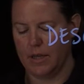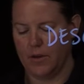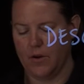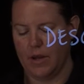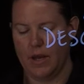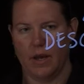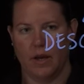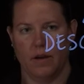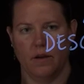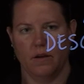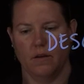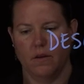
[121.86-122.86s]
in your
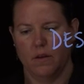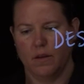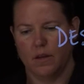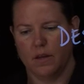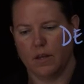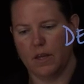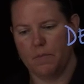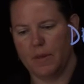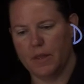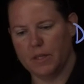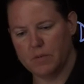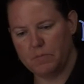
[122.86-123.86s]
head
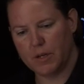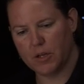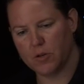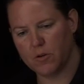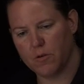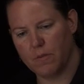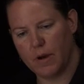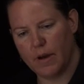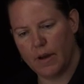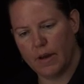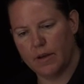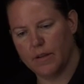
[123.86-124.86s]
keeping this picture in
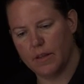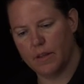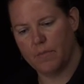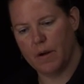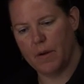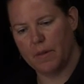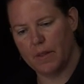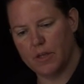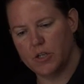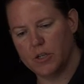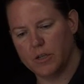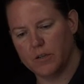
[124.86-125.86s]
mind, that the
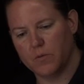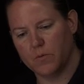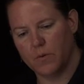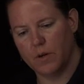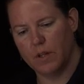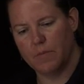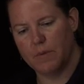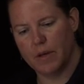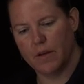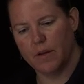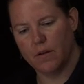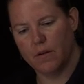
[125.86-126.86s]
population is really
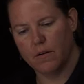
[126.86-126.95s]
big